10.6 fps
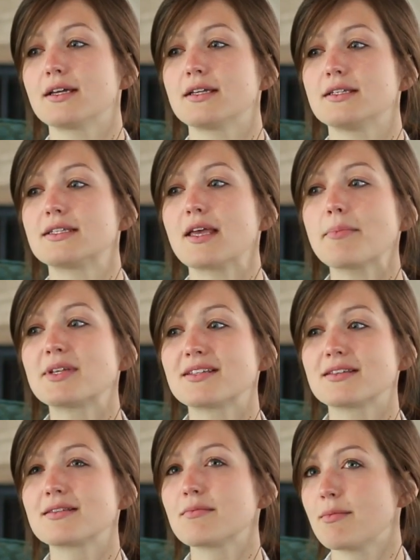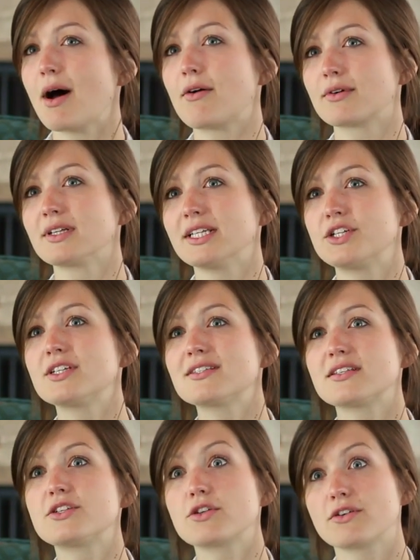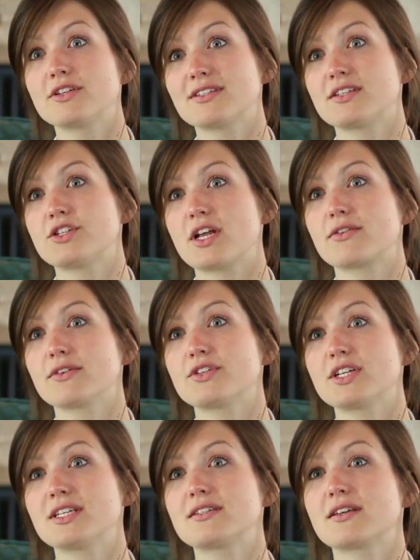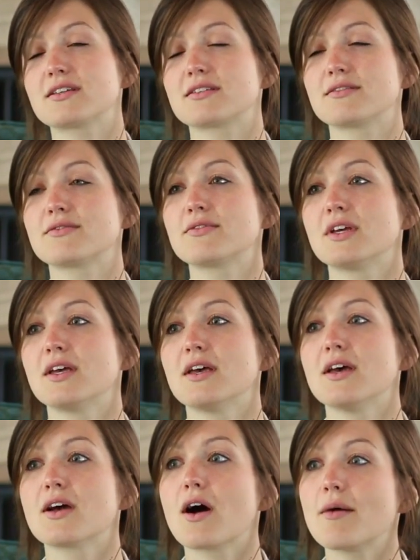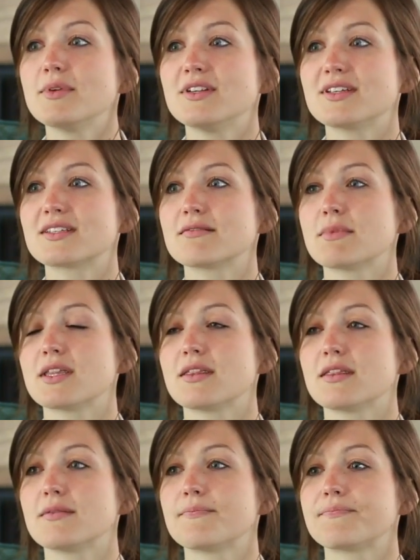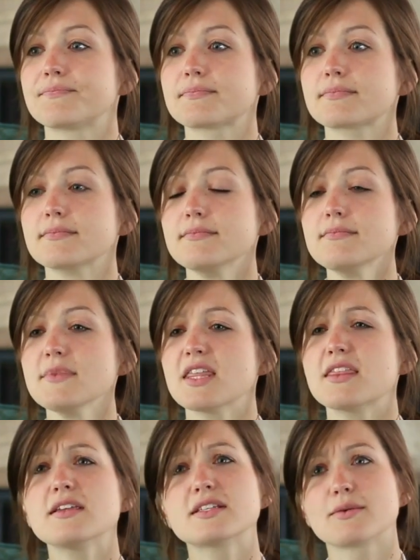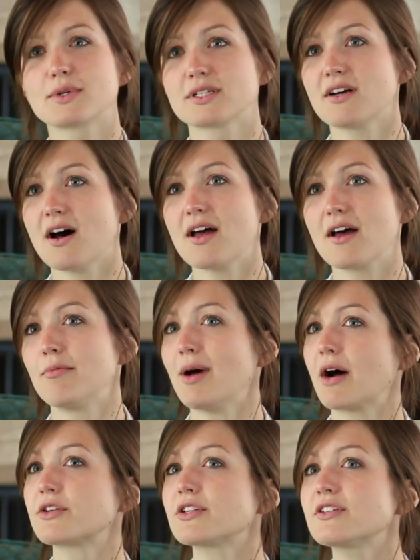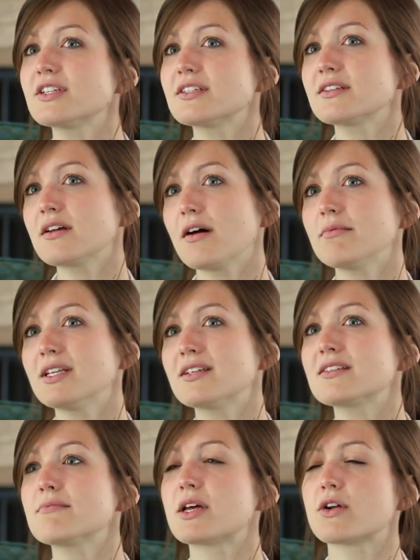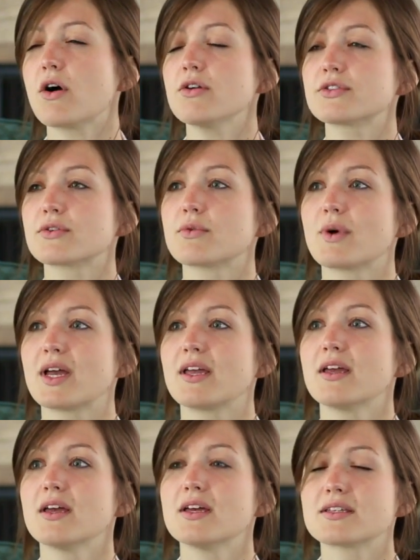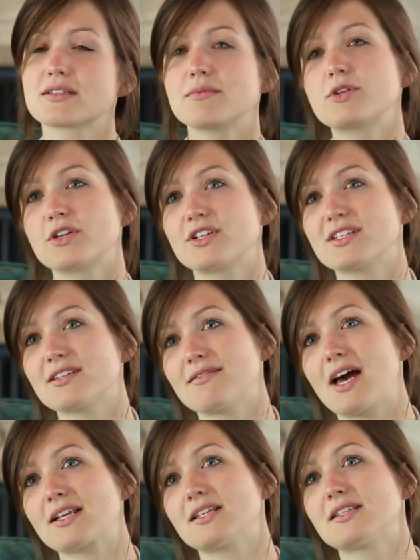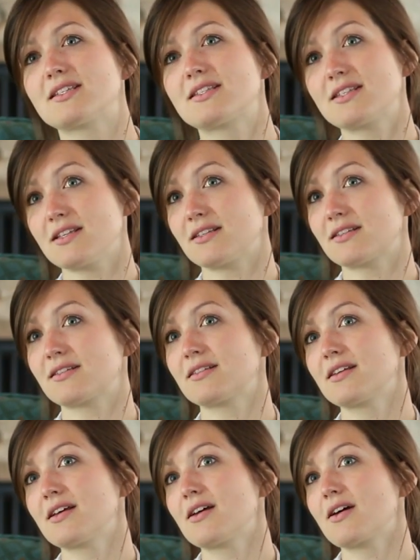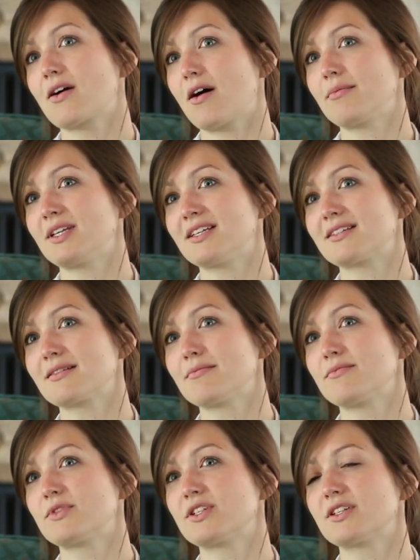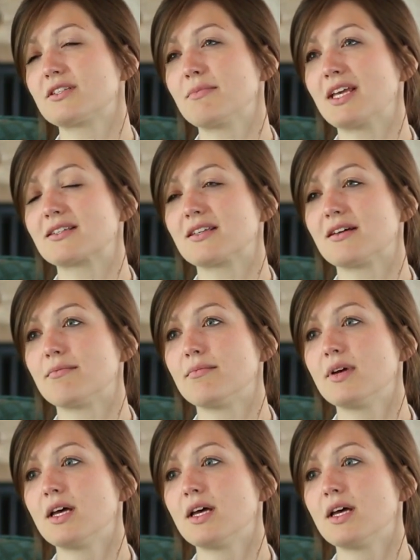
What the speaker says: skepticism about religions and churches in general just because of communism and things they were taught about churches and communism, and also the way some churches have acted since communism just makes them